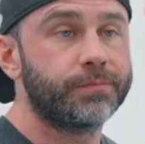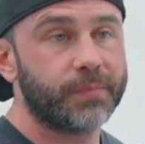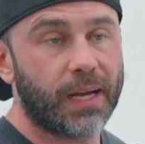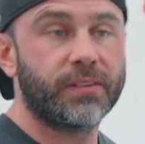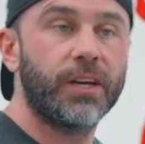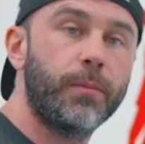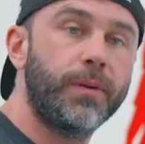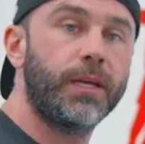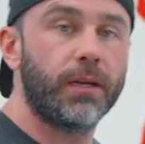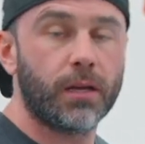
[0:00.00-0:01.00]
that's going to
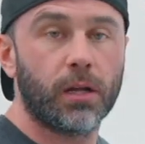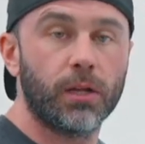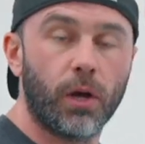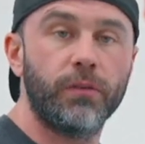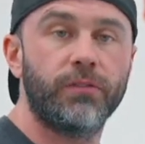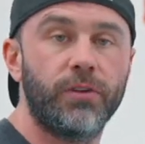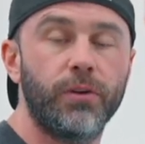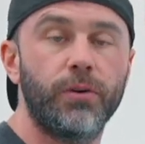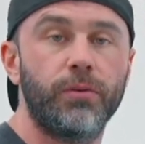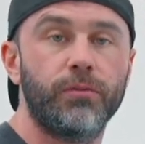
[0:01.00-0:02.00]
be close
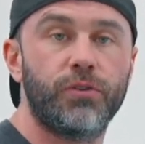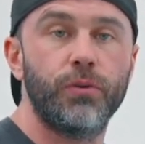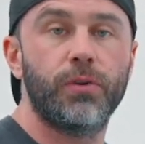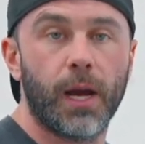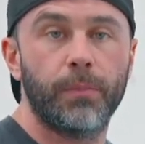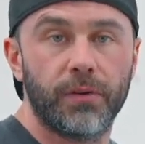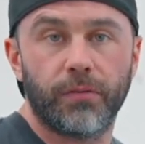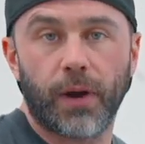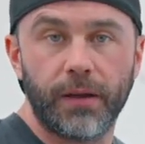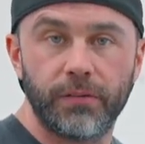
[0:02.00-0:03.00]
to 2 cups of
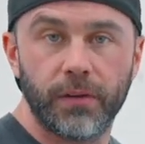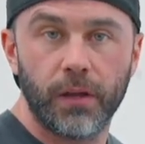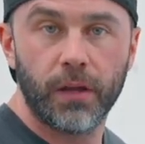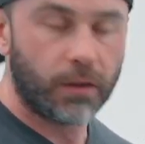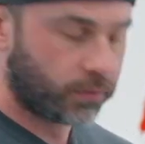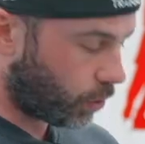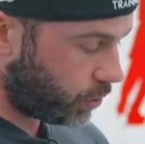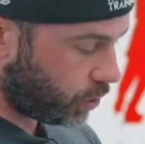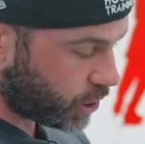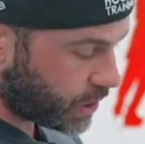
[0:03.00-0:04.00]
rice. So
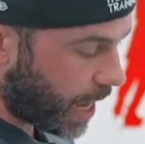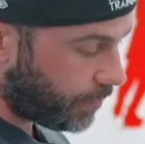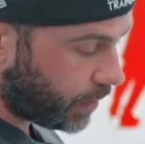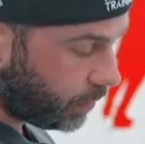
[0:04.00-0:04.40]
you're just having